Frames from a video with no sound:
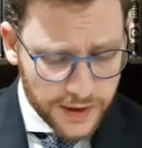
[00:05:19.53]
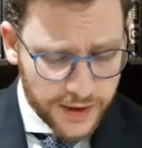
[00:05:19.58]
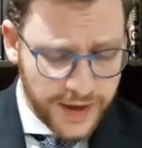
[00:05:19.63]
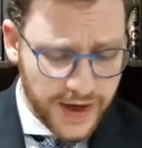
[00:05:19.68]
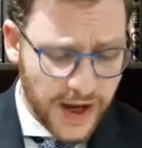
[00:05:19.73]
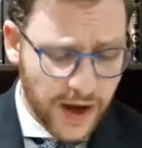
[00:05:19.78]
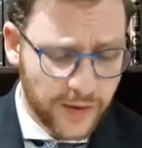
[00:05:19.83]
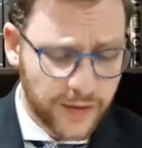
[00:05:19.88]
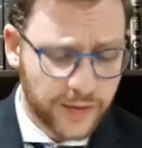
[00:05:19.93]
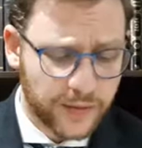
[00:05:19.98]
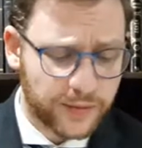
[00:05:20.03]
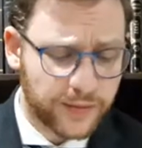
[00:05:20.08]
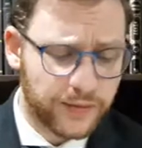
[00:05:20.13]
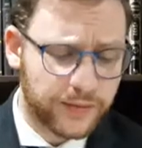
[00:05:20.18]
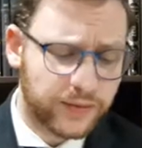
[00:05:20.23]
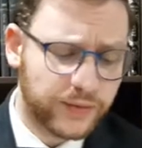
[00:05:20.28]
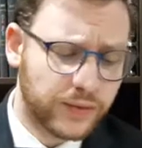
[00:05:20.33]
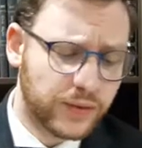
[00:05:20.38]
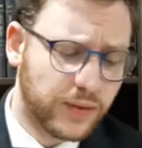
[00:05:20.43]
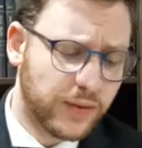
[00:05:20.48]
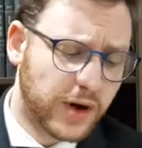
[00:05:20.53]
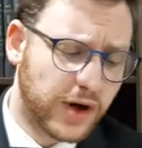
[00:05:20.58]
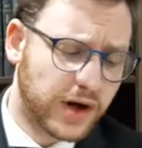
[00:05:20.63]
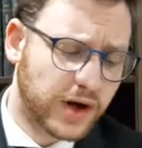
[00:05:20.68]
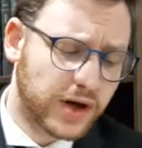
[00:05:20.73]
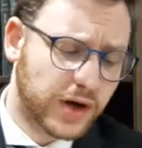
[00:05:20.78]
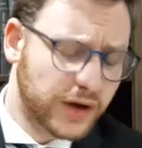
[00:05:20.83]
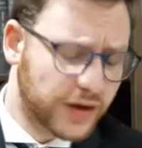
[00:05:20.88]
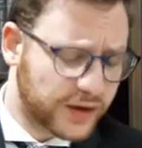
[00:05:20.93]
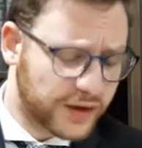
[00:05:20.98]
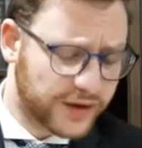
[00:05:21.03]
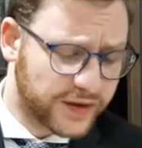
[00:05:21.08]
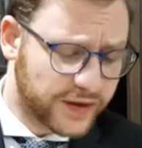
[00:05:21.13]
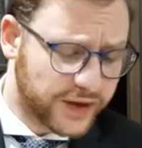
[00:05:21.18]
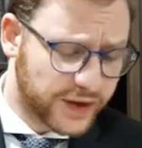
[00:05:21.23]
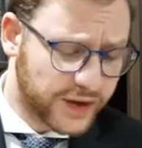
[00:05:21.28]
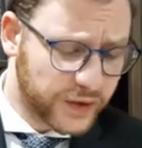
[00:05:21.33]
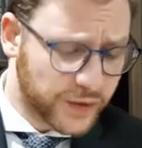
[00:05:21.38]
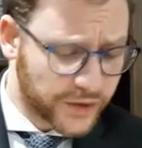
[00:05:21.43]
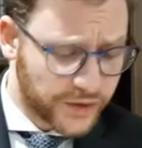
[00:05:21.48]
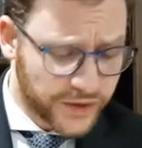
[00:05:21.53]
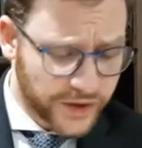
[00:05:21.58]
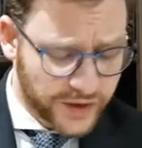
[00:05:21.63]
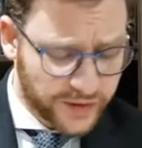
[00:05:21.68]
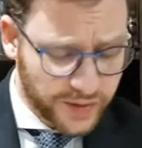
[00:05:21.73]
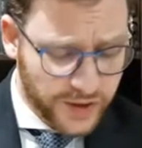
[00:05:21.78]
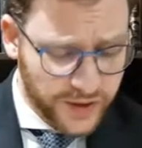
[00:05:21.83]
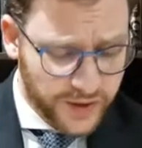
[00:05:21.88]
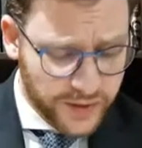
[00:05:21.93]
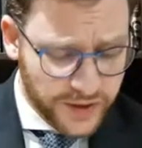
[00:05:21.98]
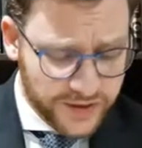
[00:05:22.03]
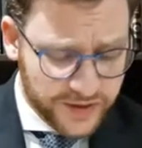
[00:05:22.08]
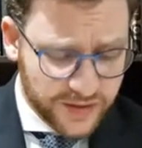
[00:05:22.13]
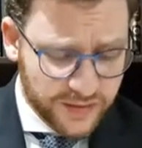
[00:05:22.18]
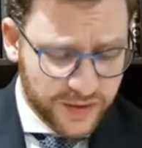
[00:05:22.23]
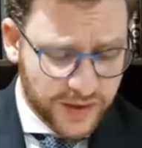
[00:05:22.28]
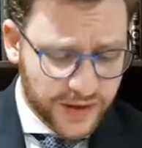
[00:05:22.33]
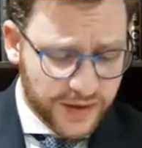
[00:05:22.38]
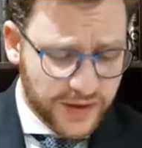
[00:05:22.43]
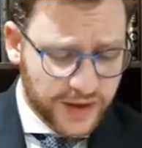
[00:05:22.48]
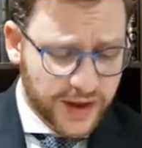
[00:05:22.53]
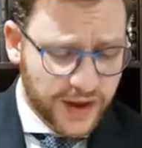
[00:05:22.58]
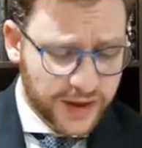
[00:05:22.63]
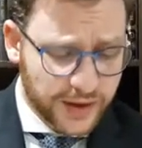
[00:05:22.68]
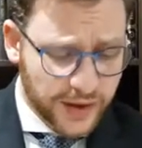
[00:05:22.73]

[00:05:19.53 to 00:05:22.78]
Now the Gemara continues to explain the rest of the brayso.